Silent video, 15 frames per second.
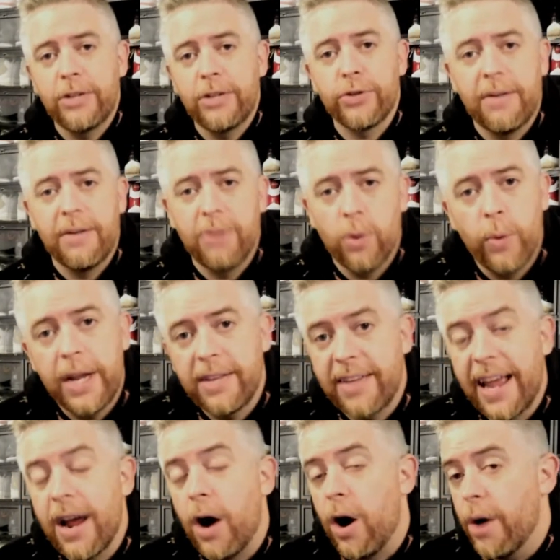Eastern every
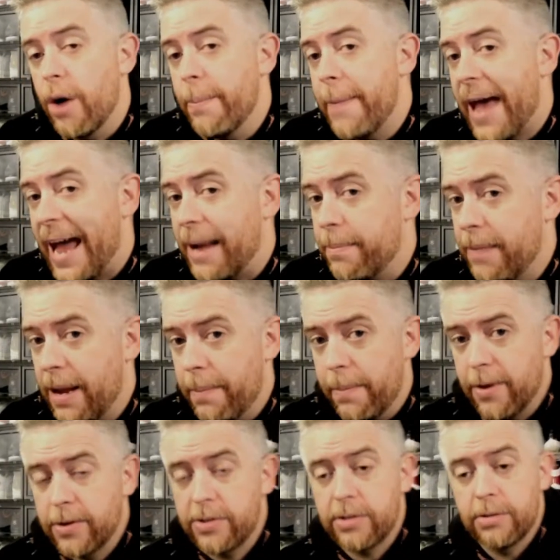weekday are Matt
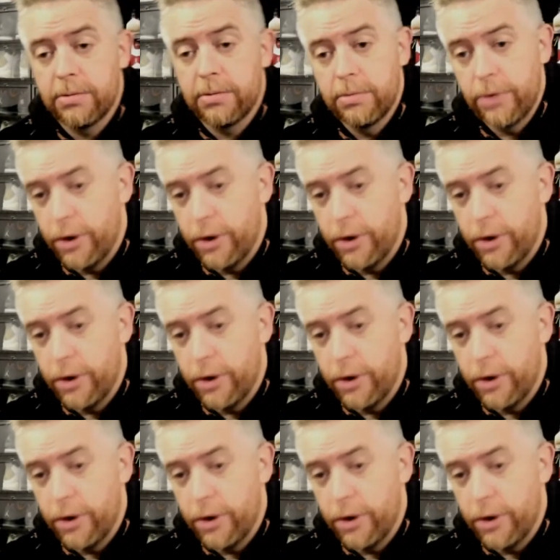members.